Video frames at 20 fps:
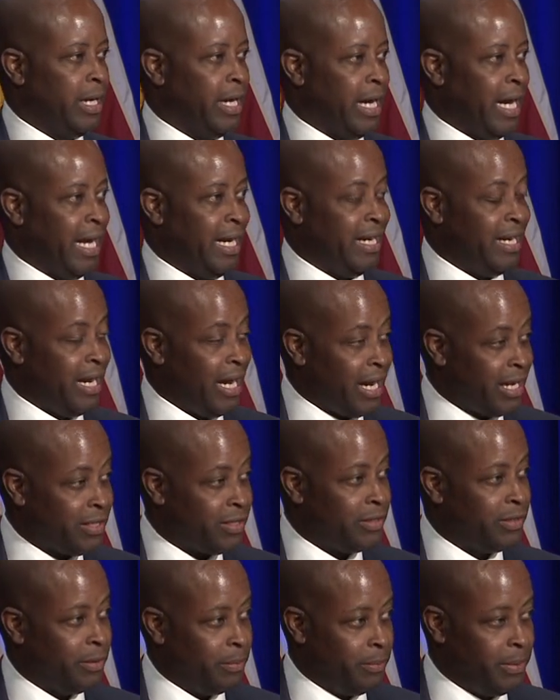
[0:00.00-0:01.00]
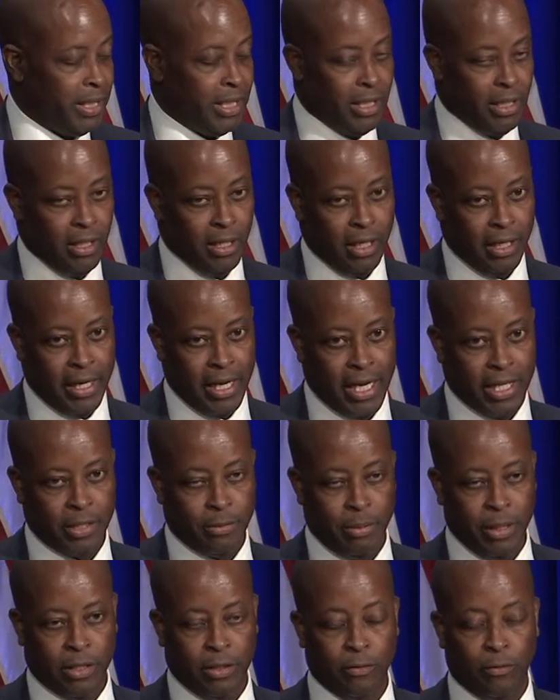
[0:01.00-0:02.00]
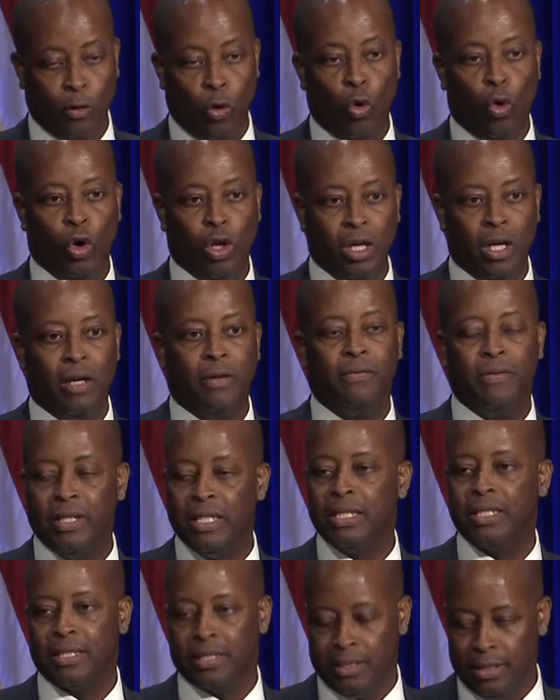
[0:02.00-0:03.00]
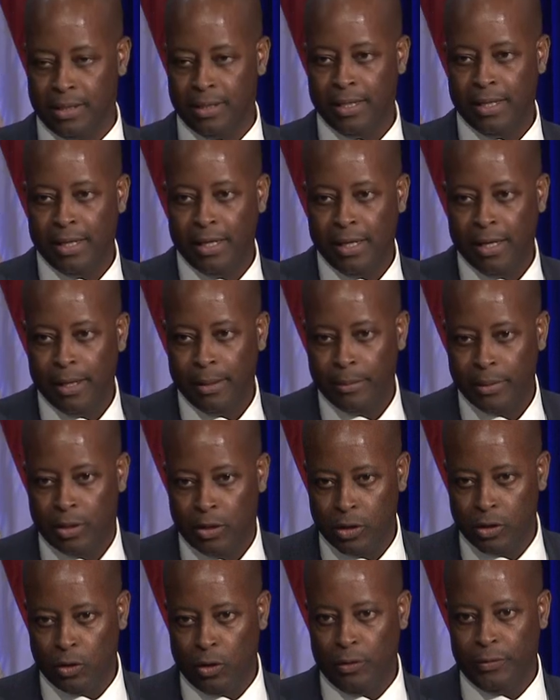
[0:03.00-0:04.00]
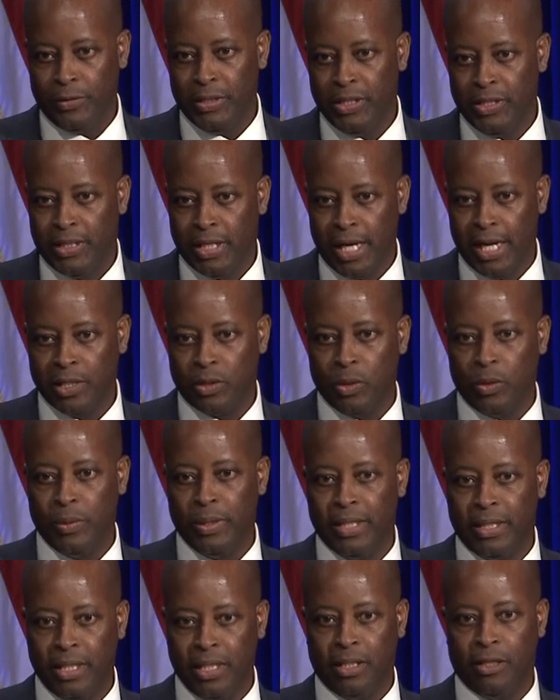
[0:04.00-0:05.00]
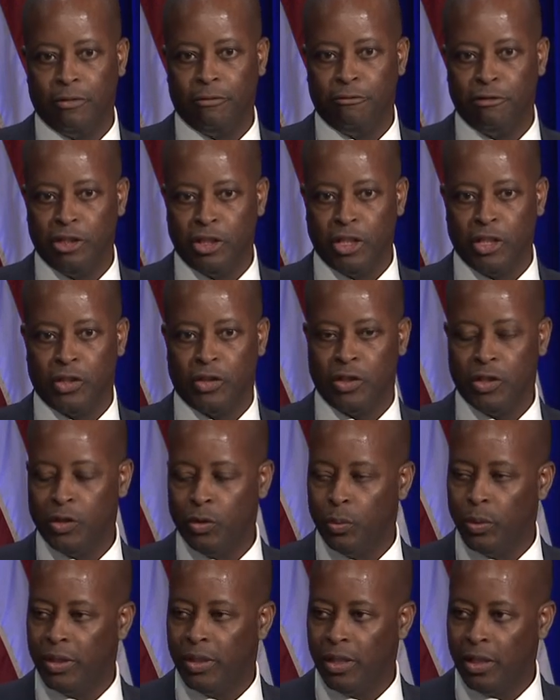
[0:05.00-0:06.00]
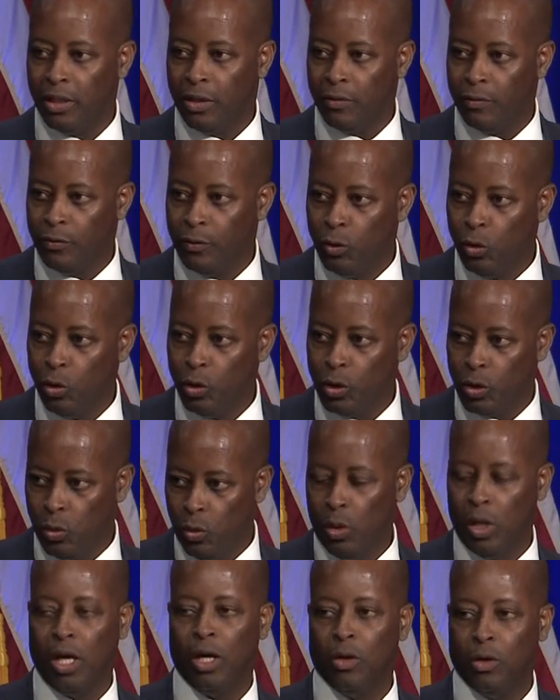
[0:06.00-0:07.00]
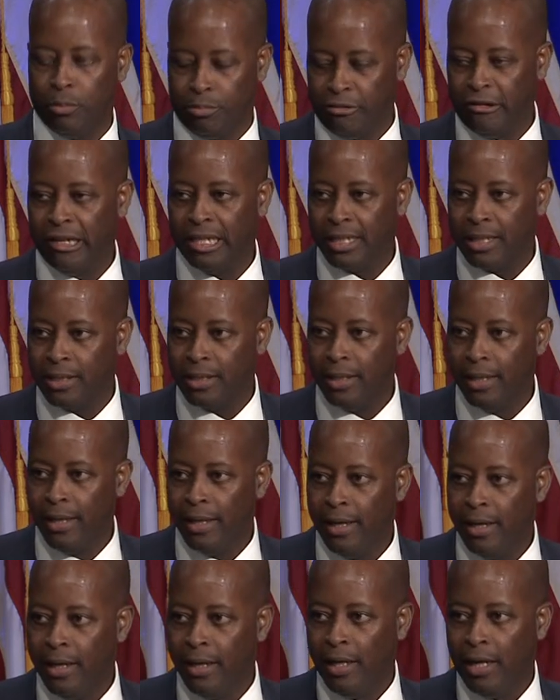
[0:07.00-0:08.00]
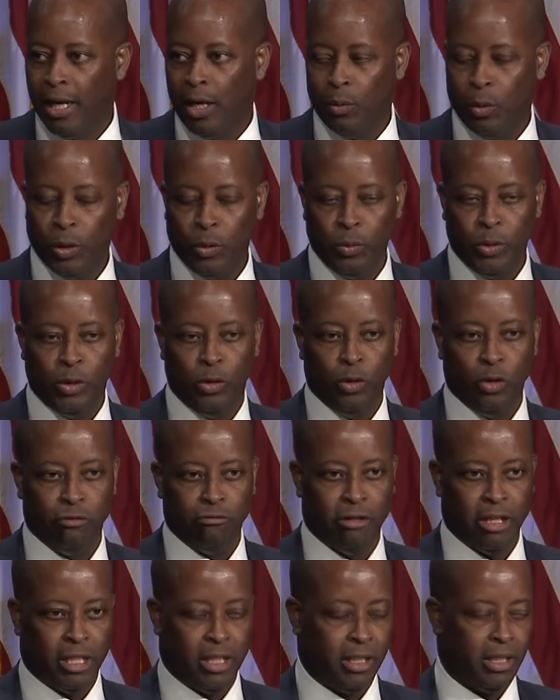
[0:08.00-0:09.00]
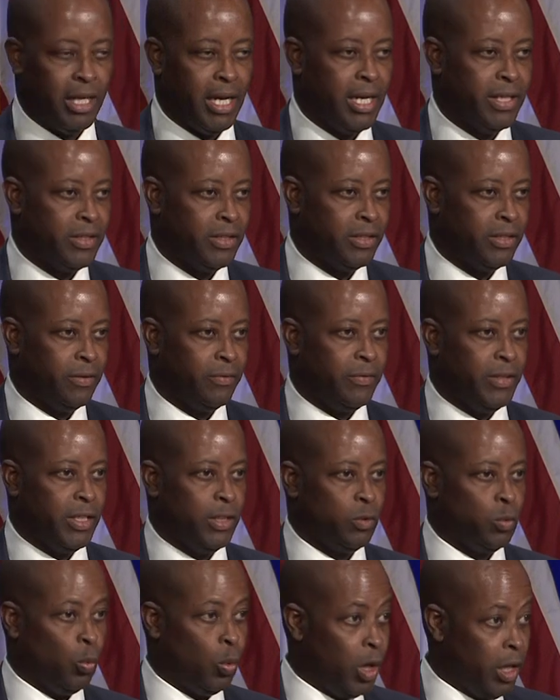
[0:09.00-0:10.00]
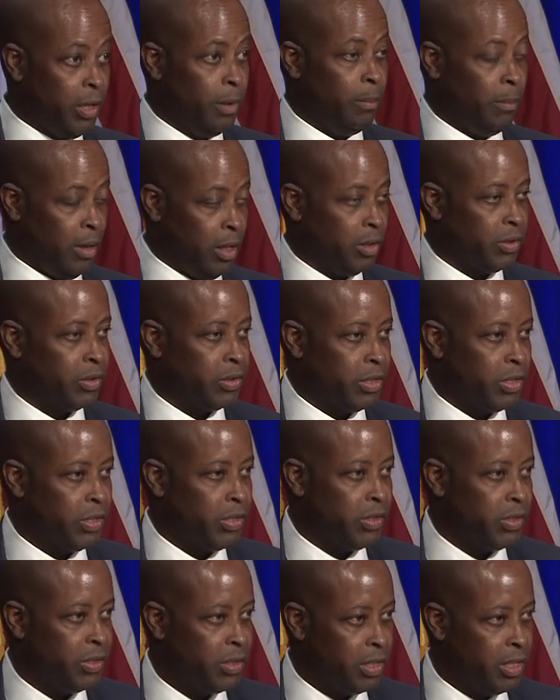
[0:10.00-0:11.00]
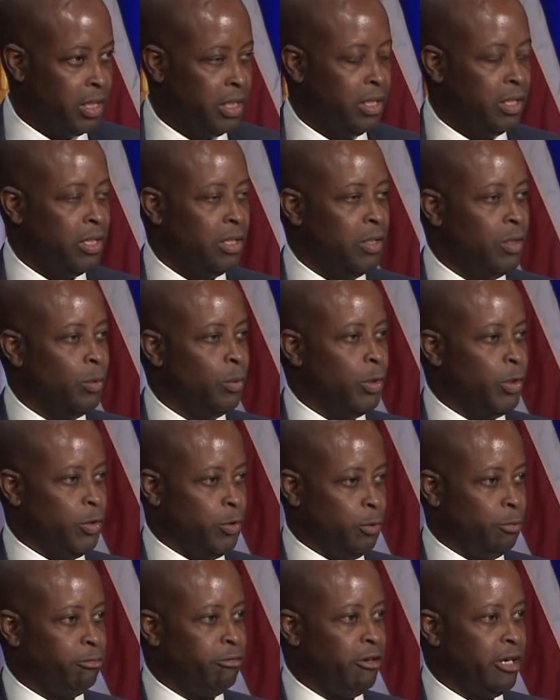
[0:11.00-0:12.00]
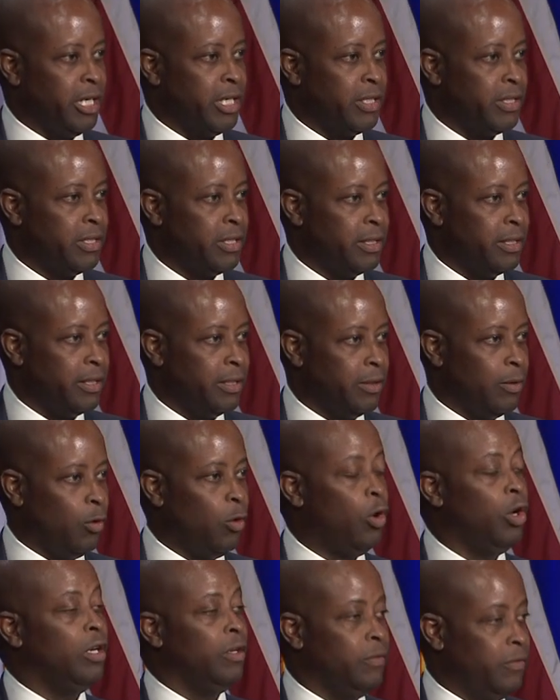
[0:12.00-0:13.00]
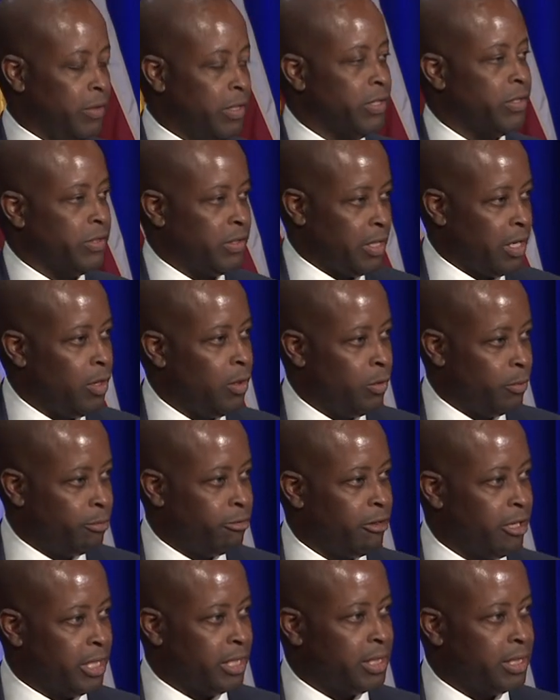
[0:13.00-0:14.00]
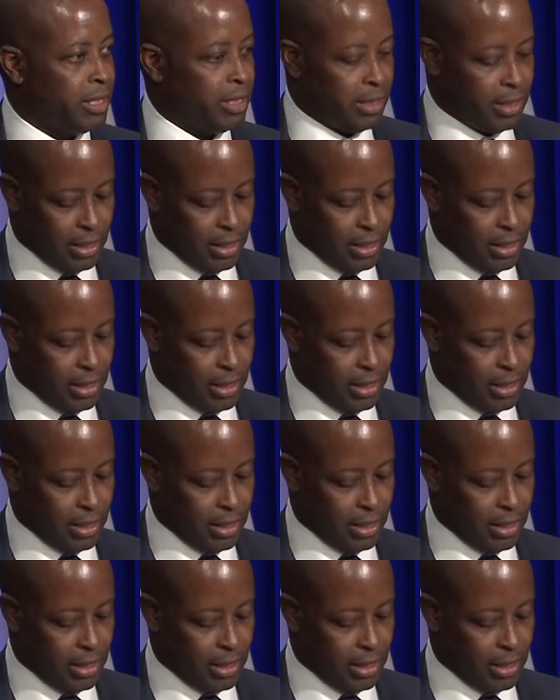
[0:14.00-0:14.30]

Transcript: And it has to be an aspect of all of us. Because oftentimes when we think of resistance, we think of those who are oppressed. And what we don't recognize is if there's one amongst us who is oppressed, all of us are oppressed.